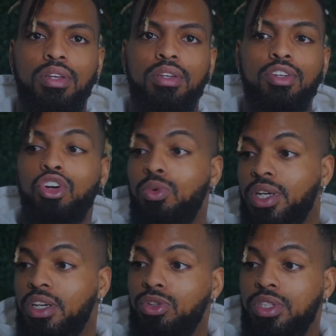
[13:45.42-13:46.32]
You don't
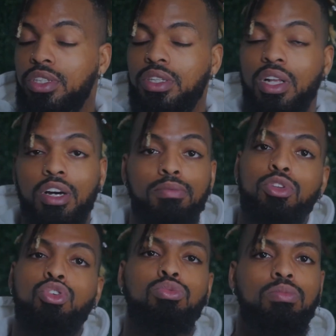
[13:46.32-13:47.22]
wanna go to this club?
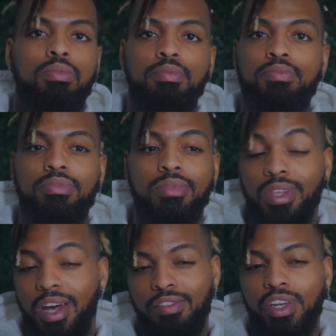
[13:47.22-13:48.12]
Nope.
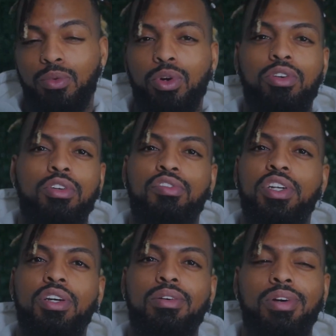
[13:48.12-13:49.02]
I'd rather work on a
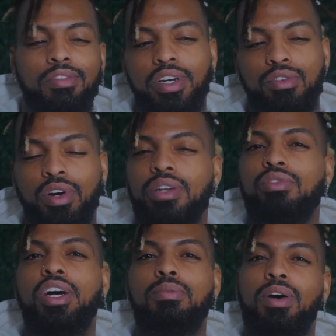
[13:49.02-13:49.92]
video. I'd rather write a
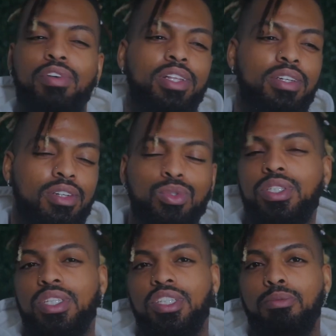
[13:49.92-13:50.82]
rap. I'd rather go to
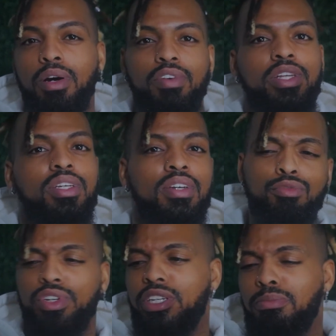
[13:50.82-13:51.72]
the gym. I'd rather
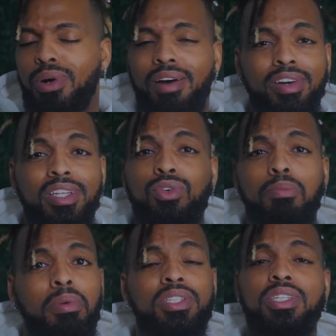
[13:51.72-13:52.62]
read a book. I'd rather do a
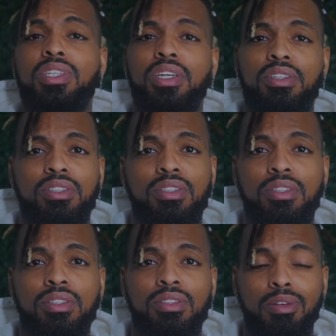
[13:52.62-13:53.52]
bunch of things
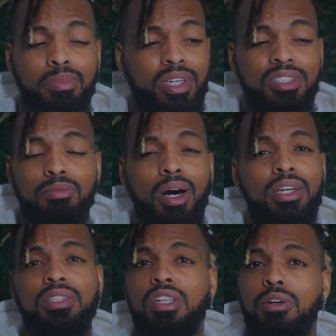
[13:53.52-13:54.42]
than be at
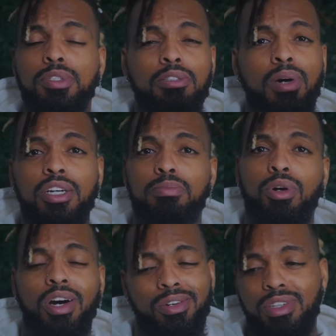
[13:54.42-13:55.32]
somebody's club or somebody's
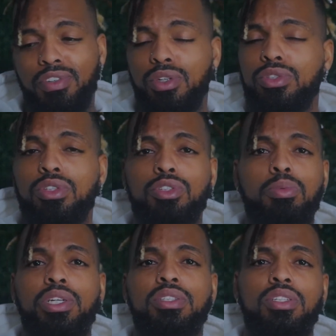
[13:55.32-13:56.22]
bar. I don't even go to those
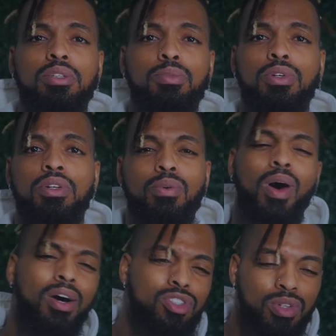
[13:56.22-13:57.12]
places anymore.
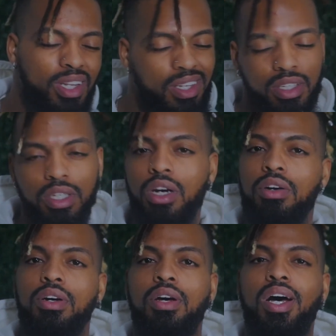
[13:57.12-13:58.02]
Why don't you?
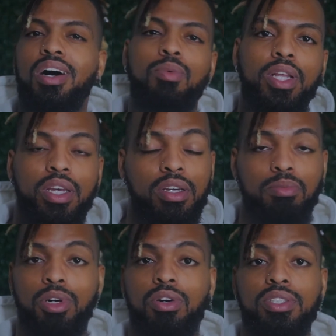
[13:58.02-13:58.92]
Yo, I don't want to hear it,
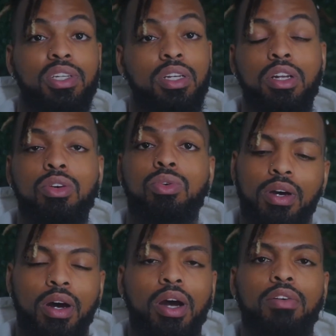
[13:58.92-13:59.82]
bro. I said no.
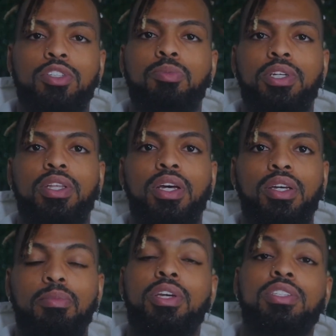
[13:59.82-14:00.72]
I respect
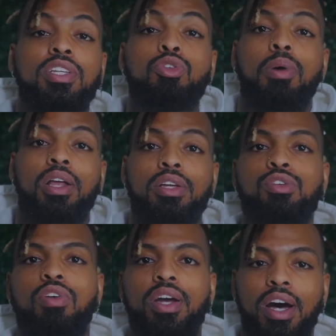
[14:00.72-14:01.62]
that. Because little by
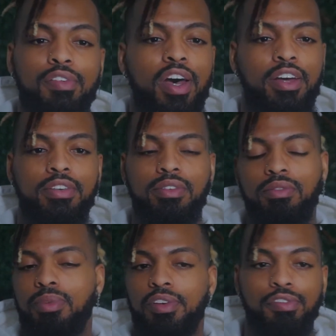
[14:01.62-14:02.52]
little, right? I've had,
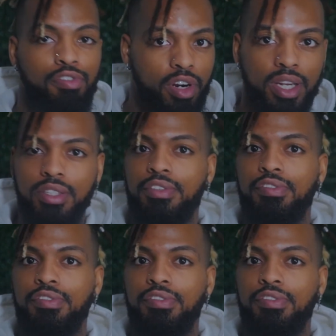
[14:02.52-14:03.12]
man, friends,